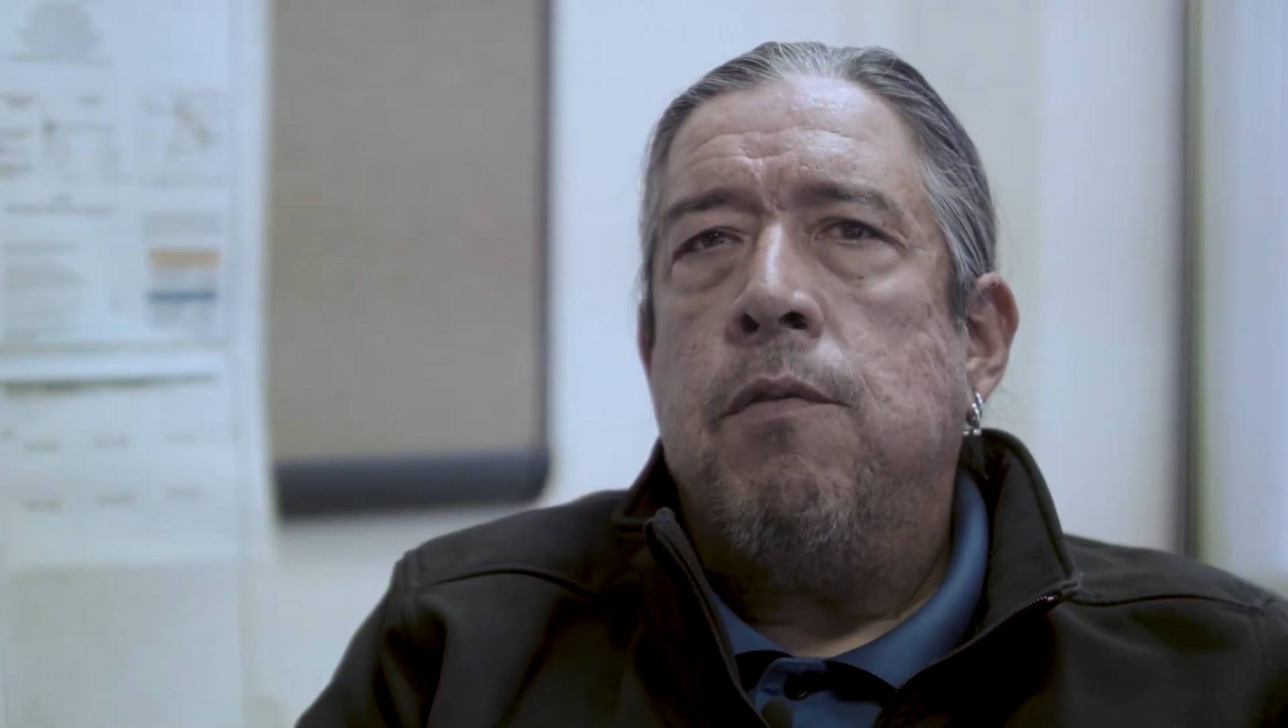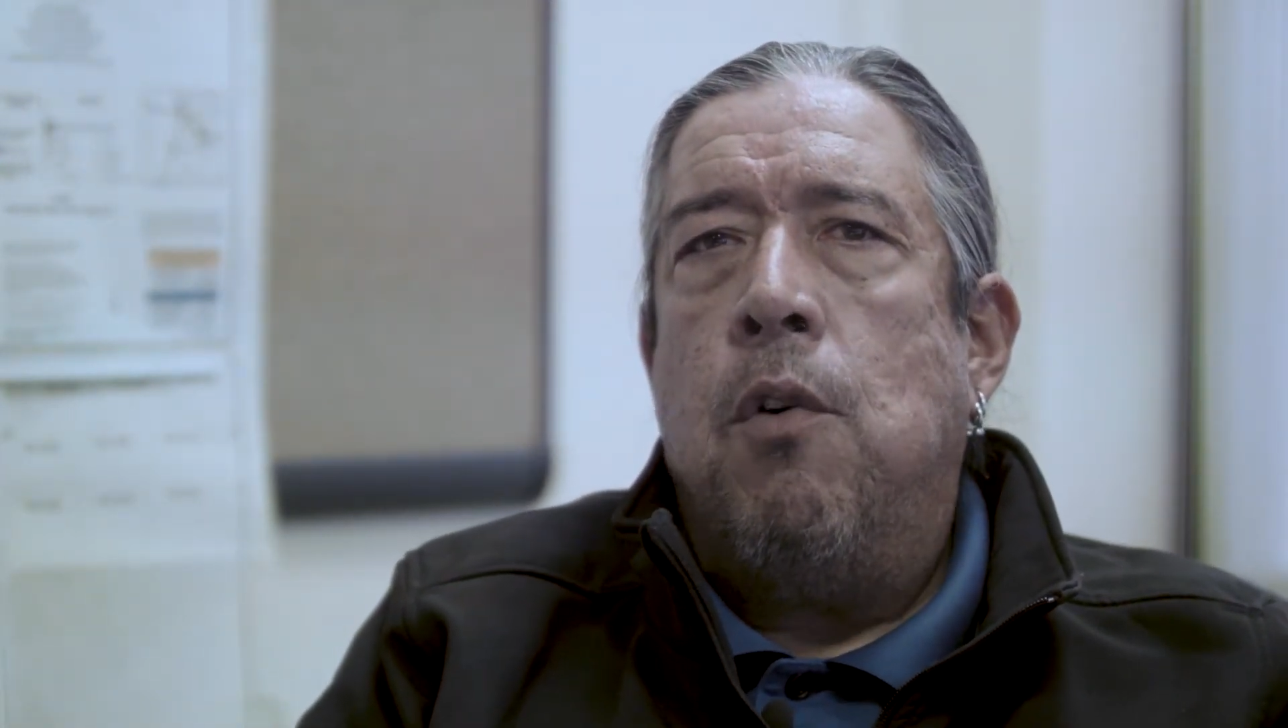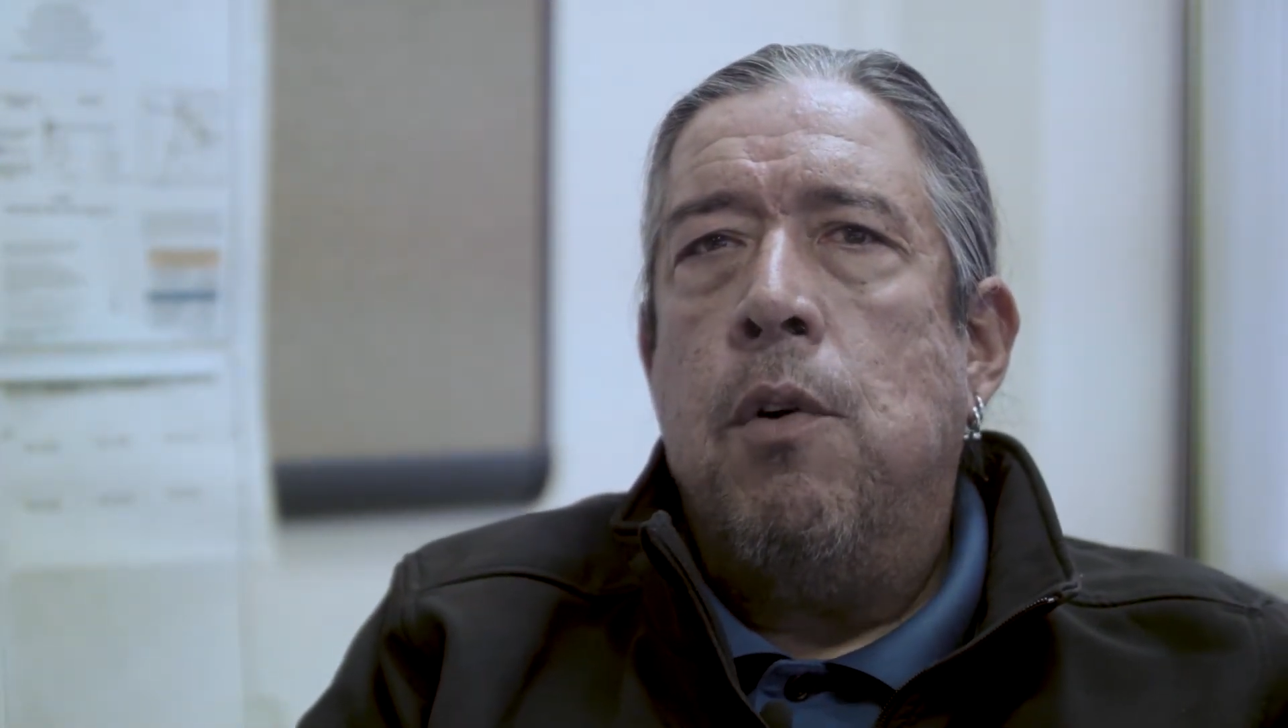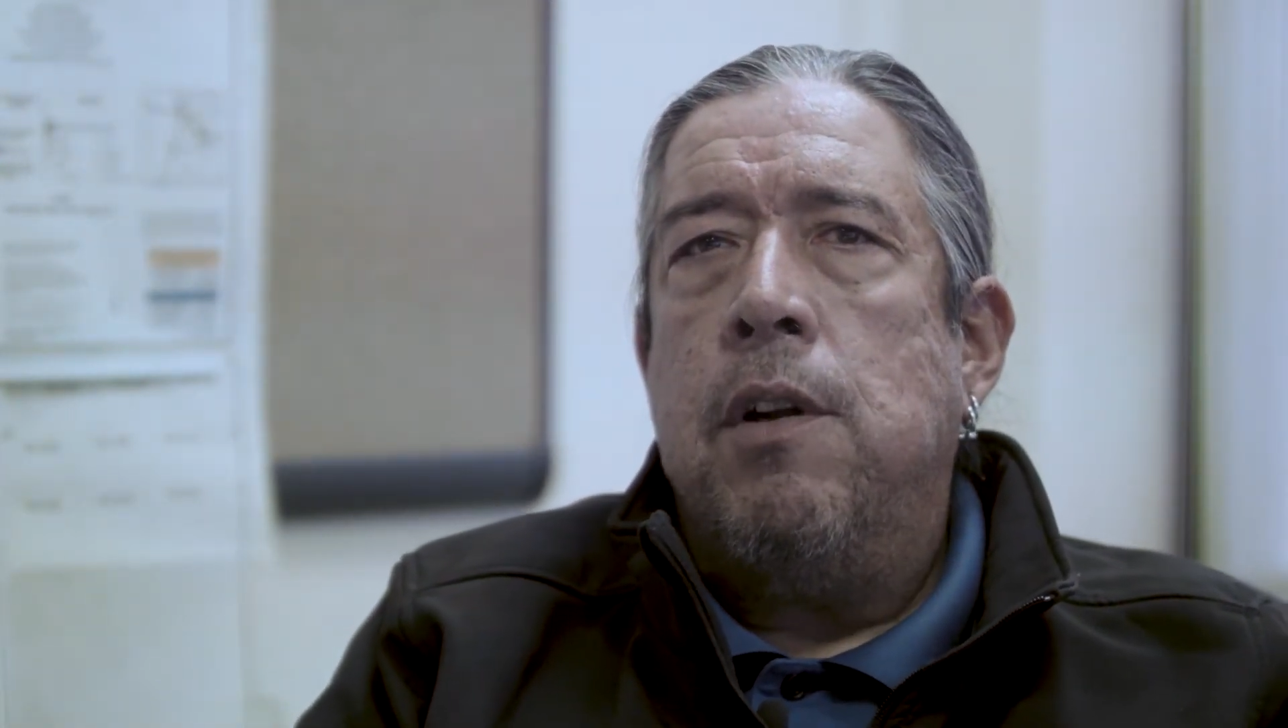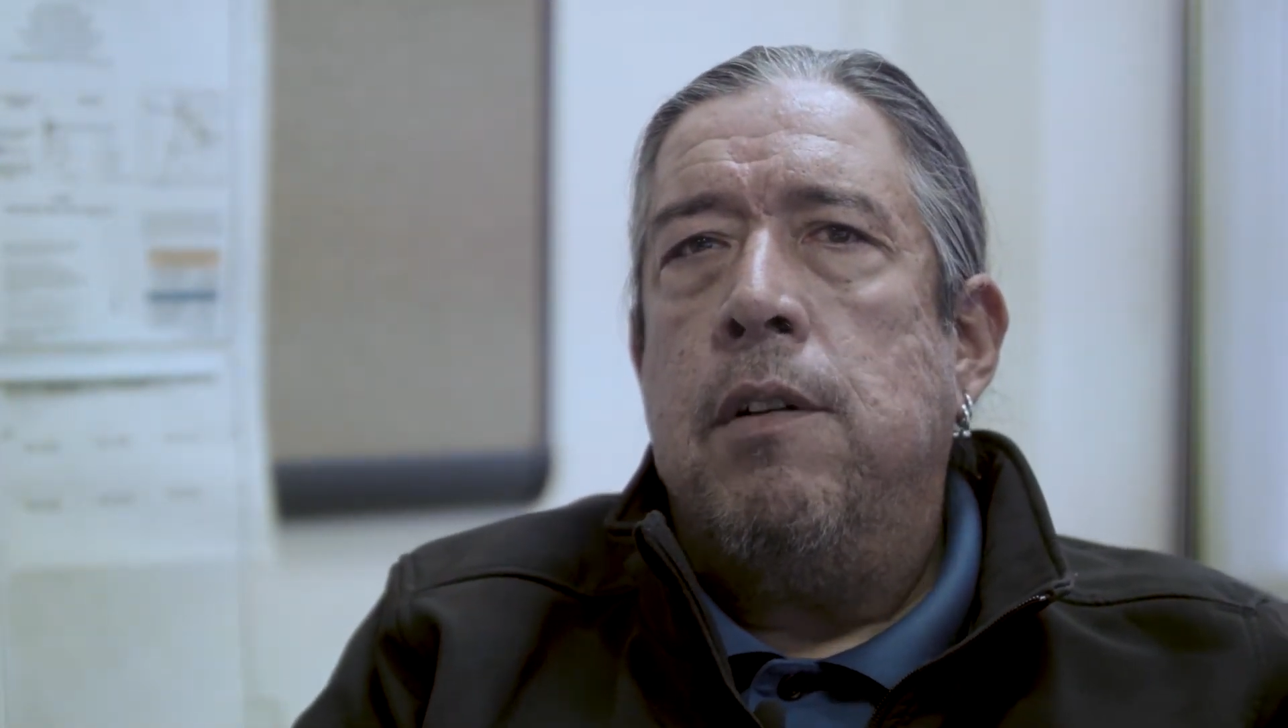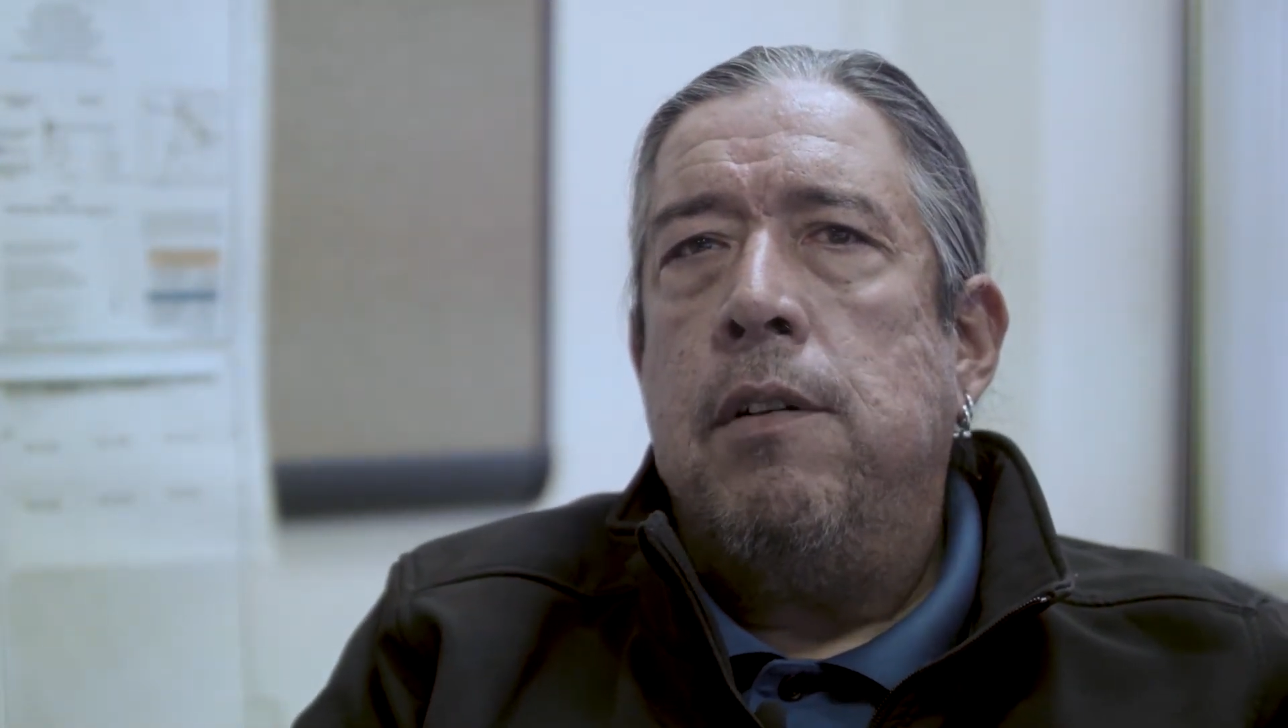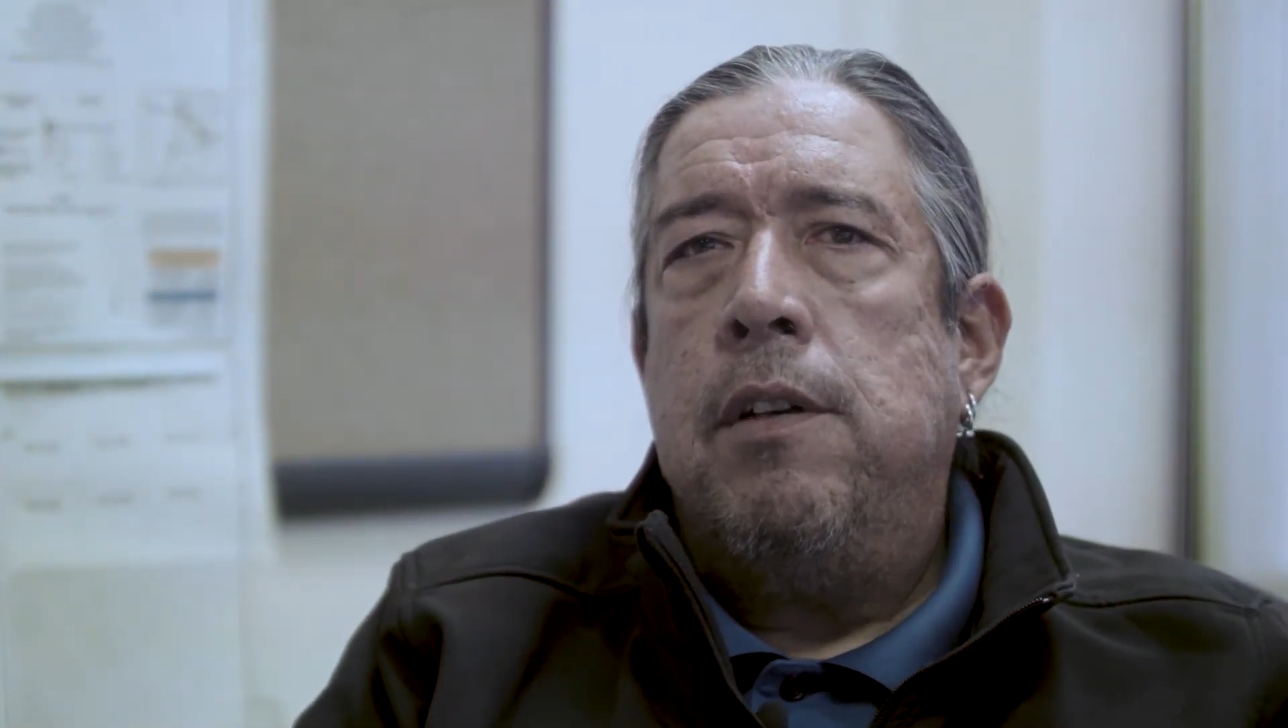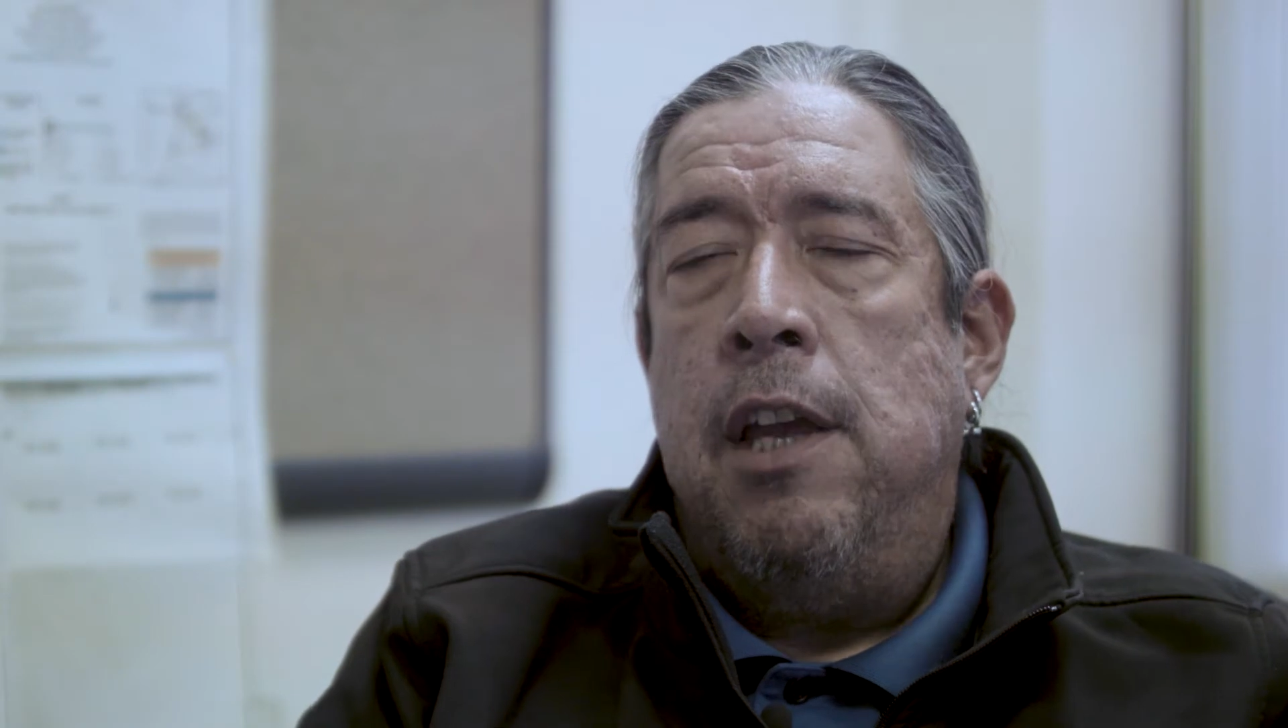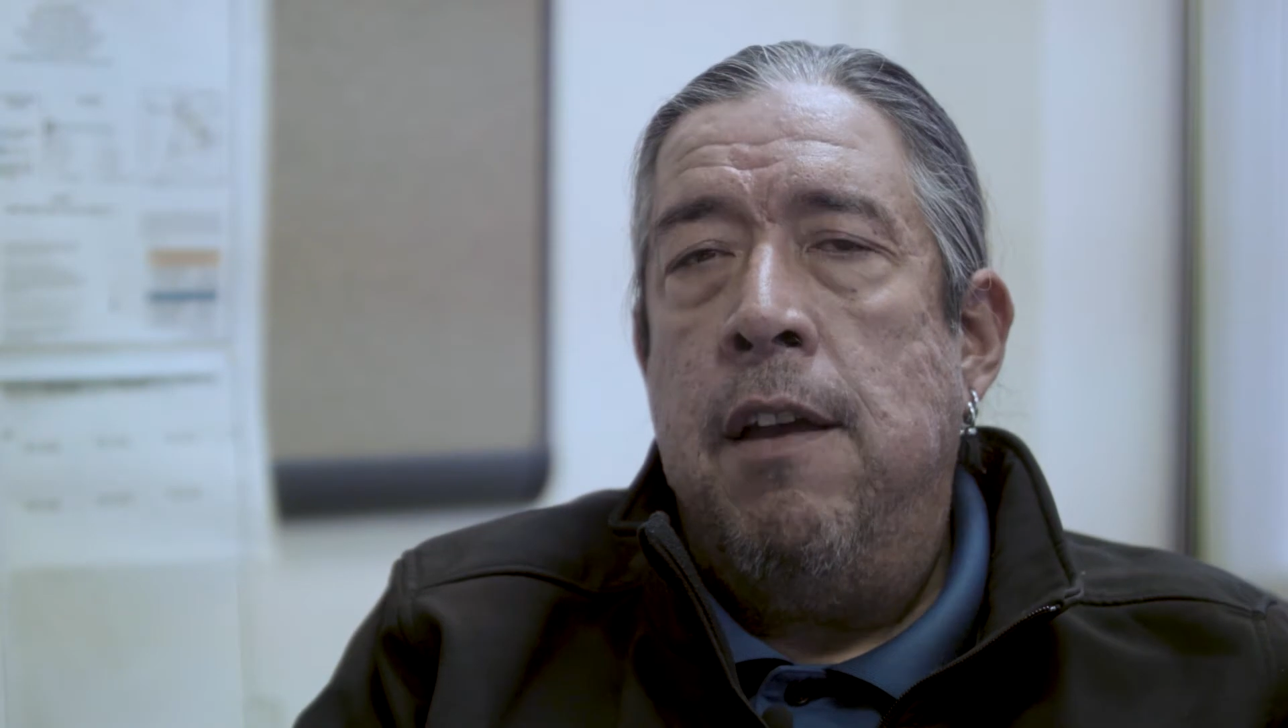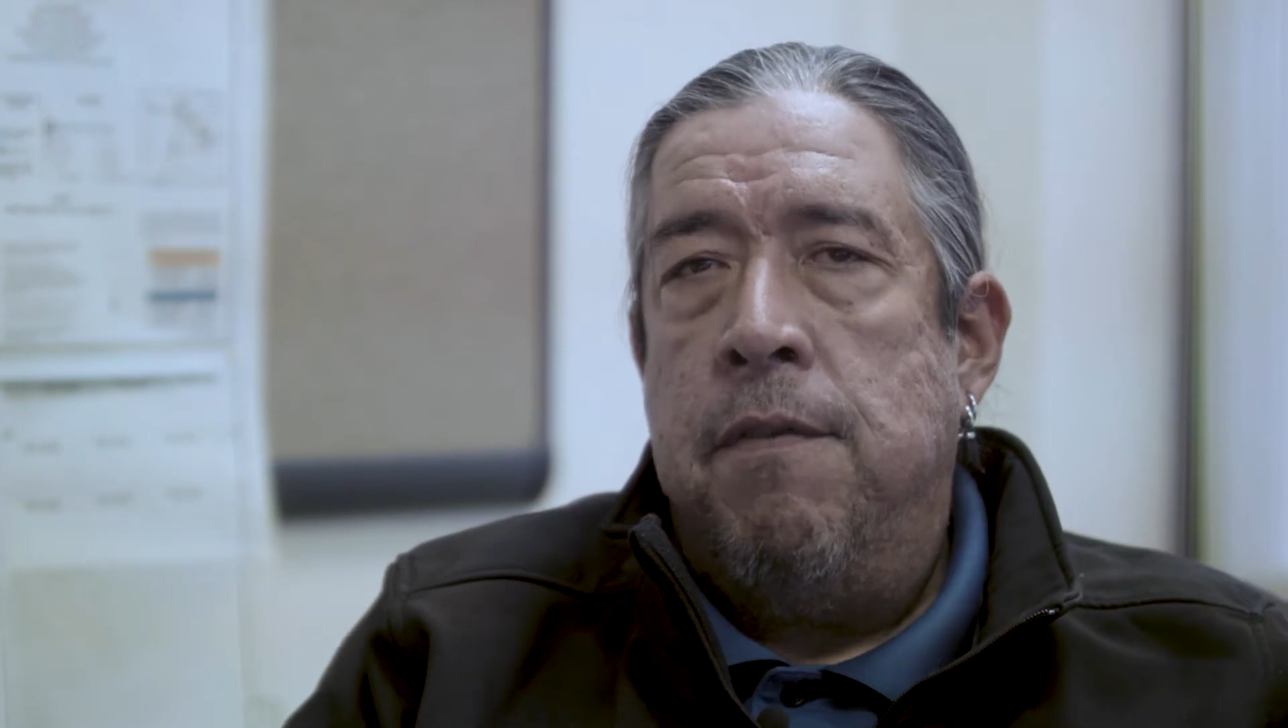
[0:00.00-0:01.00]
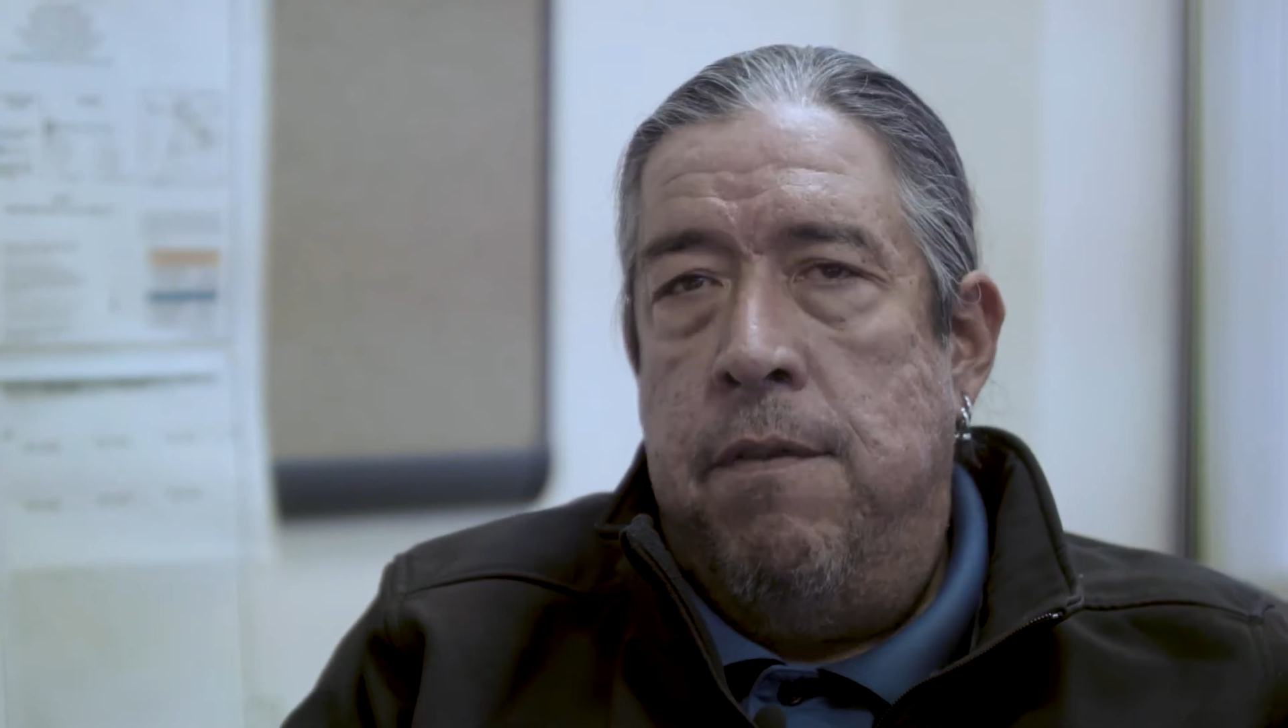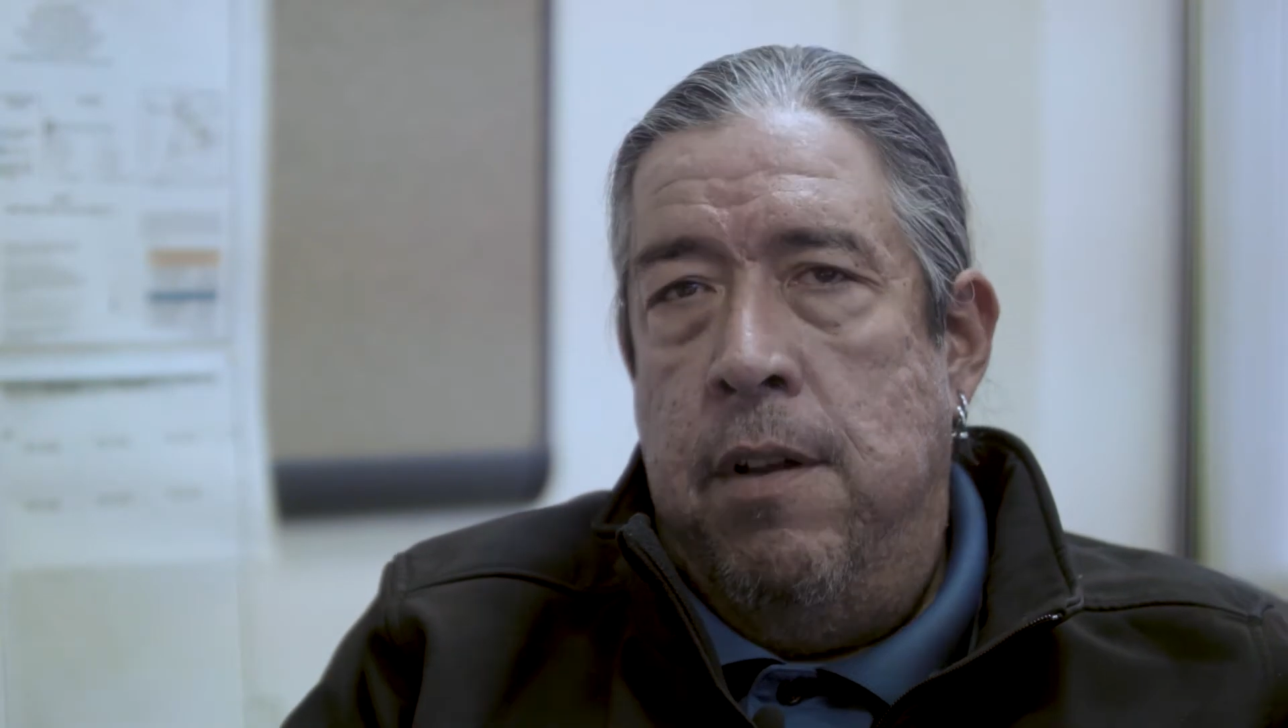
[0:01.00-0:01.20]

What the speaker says: forward, if